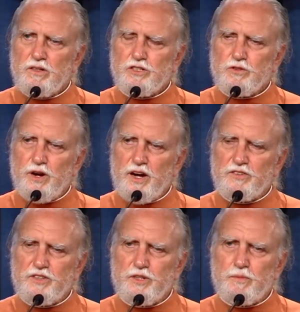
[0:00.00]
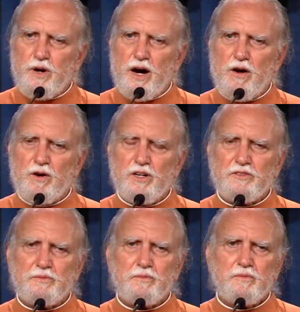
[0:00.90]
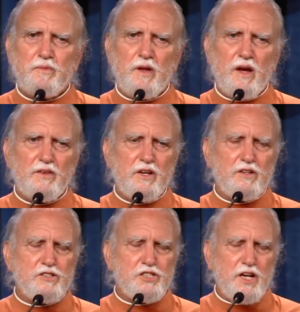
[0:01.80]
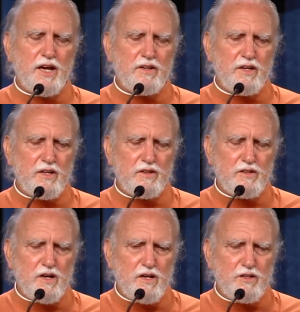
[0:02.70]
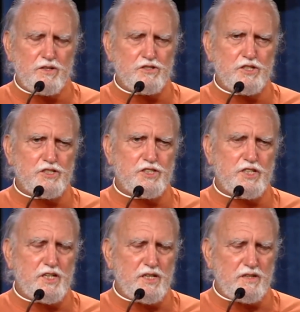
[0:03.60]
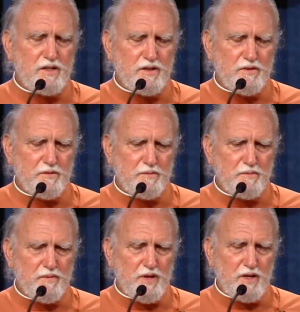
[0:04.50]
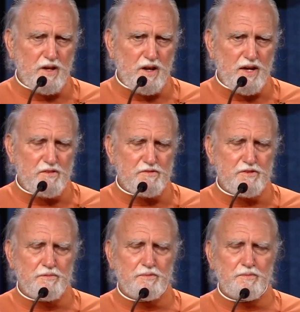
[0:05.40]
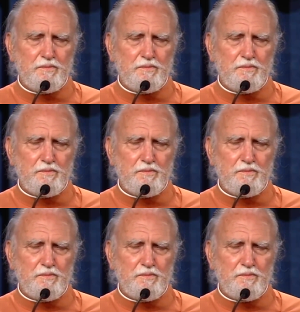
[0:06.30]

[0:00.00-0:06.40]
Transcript: the strength and the power and the understanding to succeed in life,